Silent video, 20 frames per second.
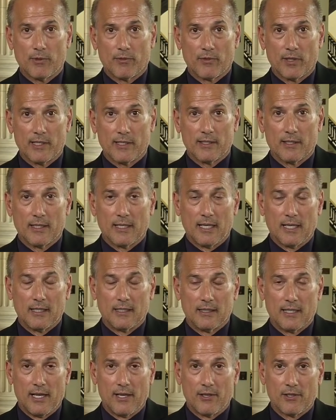We've written
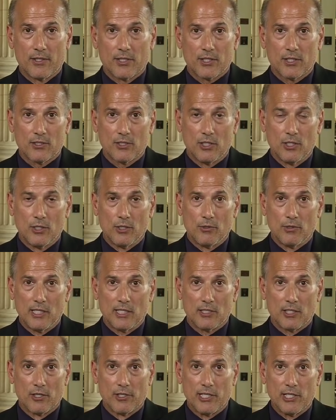letters to
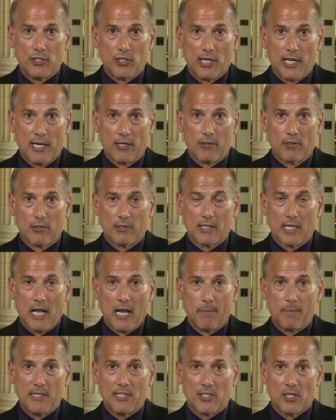the attorney general and
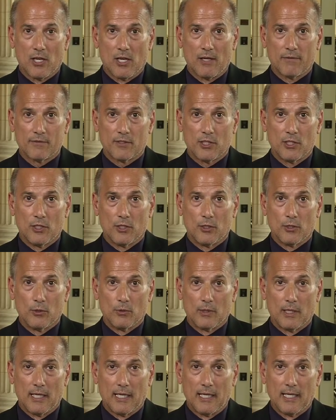copies off
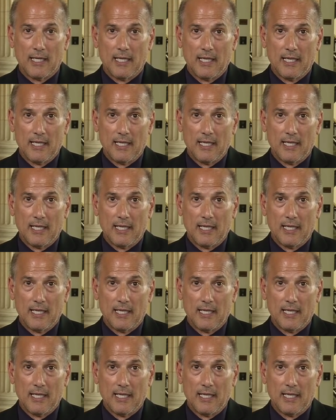to